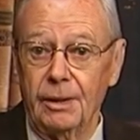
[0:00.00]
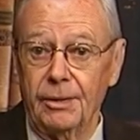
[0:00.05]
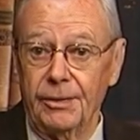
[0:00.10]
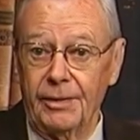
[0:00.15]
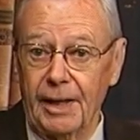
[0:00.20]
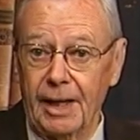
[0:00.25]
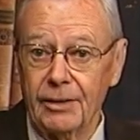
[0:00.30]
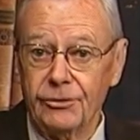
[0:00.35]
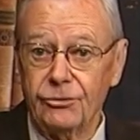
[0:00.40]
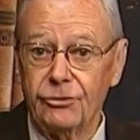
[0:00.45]

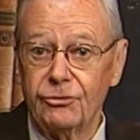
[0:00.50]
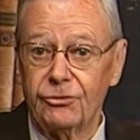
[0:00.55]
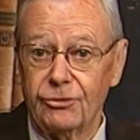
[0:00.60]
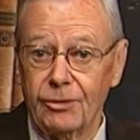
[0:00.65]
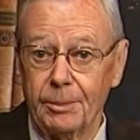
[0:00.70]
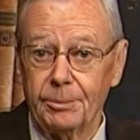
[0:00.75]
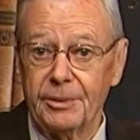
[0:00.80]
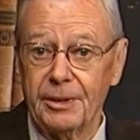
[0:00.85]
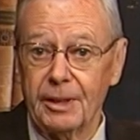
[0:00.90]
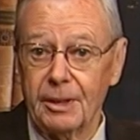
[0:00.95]
That's
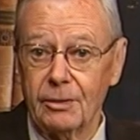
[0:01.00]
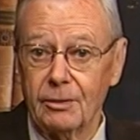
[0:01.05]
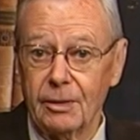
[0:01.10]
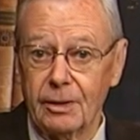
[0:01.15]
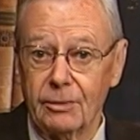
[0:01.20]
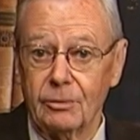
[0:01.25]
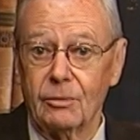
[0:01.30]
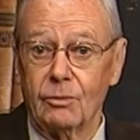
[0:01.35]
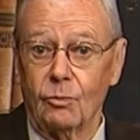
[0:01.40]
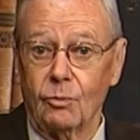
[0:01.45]
something
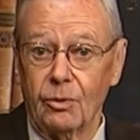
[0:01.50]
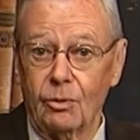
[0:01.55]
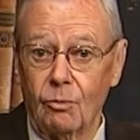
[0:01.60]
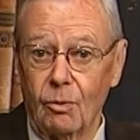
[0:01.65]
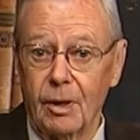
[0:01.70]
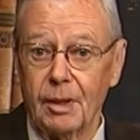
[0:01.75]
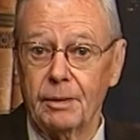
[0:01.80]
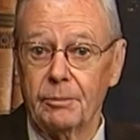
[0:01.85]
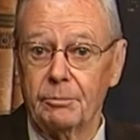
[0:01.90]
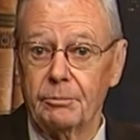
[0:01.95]
that we
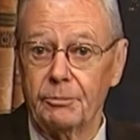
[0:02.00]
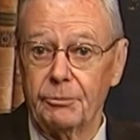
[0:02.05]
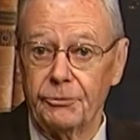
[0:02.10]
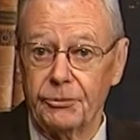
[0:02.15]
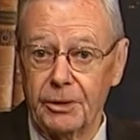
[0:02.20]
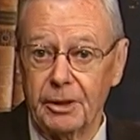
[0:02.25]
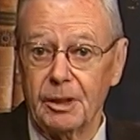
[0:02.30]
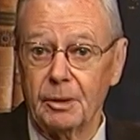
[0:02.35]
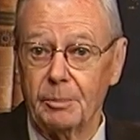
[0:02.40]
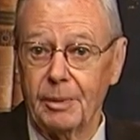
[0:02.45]
want to
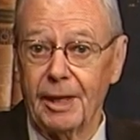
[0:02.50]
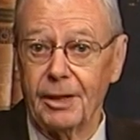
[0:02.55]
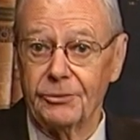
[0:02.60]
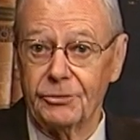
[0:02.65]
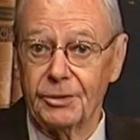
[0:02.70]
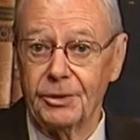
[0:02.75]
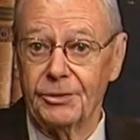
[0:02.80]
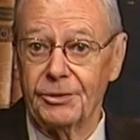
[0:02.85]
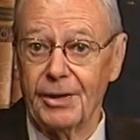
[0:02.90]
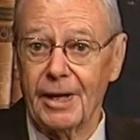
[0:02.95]
think about
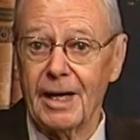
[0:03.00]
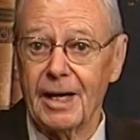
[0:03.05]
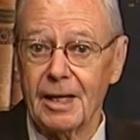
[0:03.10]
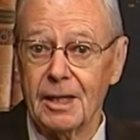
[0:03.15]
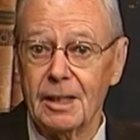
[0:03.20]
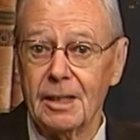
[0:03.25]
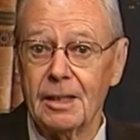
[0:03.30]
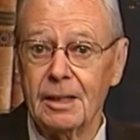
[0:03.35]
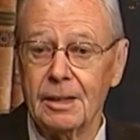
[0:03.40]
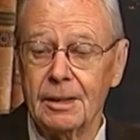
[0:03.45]

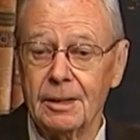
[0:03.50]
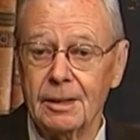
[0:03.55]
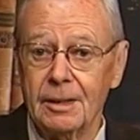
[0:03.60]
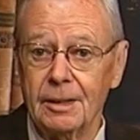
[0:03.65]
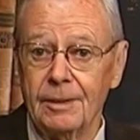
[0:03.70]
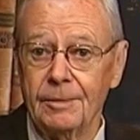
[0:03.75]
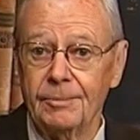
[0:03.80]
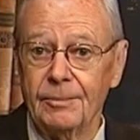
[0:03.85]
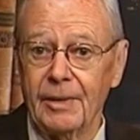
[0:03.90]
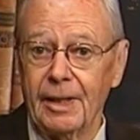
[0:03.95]
today,
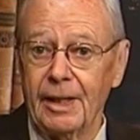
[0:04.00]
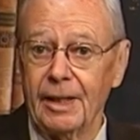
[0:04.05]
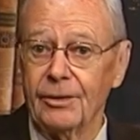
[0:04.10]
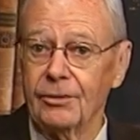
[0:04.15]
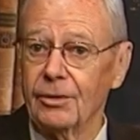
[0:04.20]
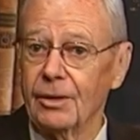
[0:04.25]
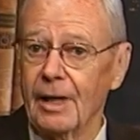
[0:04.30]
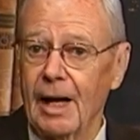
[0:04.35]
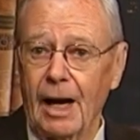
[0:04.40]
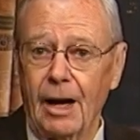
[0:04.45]

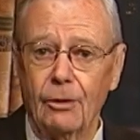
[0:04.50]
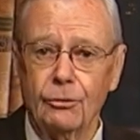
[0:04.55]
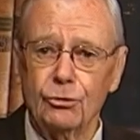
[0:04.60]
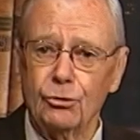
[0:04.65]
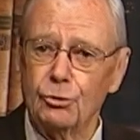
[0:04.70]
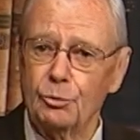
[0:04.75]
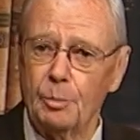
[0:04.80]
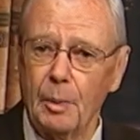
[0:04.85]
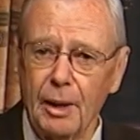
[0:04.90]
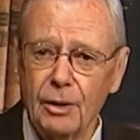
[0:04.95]
and how
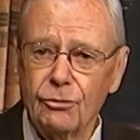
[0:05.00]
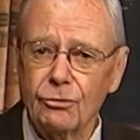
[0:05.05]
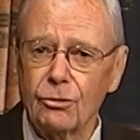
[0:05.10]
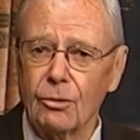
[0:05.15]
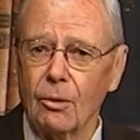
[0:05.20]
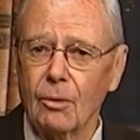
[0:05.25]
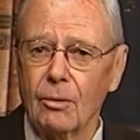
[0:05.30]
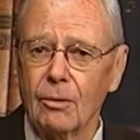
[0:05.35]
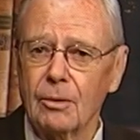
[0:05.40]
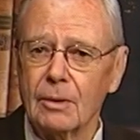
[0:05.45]

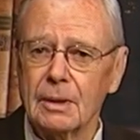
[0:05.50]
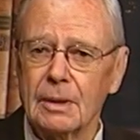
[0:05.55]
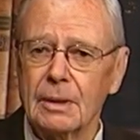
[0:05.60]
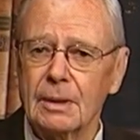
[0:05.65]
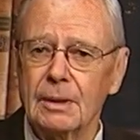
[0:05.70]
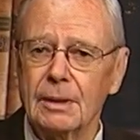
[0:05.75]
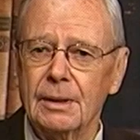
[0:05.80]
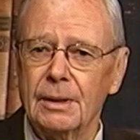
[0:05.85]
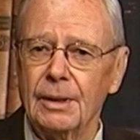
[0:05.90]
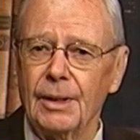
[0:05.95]
special
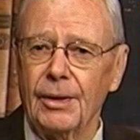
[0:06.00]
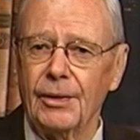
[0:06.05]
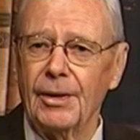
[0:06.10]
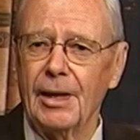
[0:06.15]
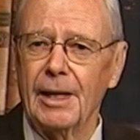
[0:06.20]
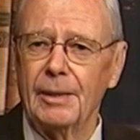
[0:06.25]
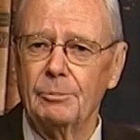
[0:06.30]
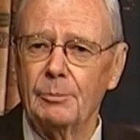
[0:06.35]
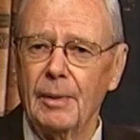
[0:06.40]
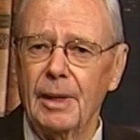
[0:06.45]

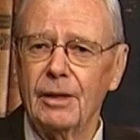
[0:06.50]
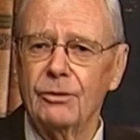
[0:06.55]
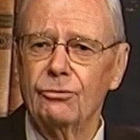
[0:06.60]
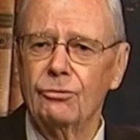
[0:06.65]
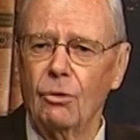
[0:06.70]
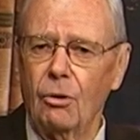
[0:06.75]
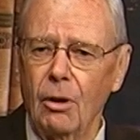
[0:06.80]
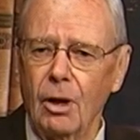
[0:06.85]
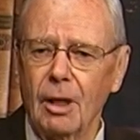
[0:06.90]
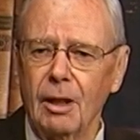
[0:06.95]
that makes
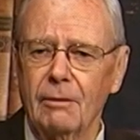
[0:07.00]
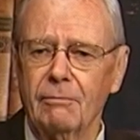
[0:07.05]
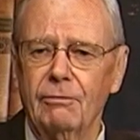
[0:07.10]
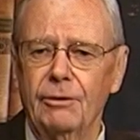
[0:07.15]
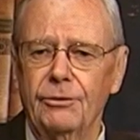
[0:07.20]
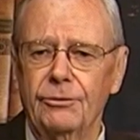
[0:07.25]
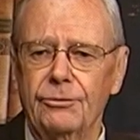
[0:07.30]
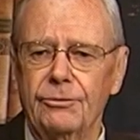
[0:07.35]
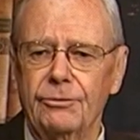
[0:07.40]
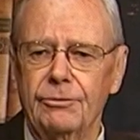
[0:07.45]
all of
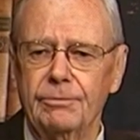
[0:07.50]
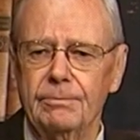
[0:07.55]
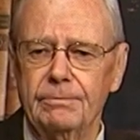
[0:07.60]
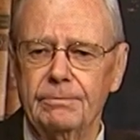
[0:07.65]
us.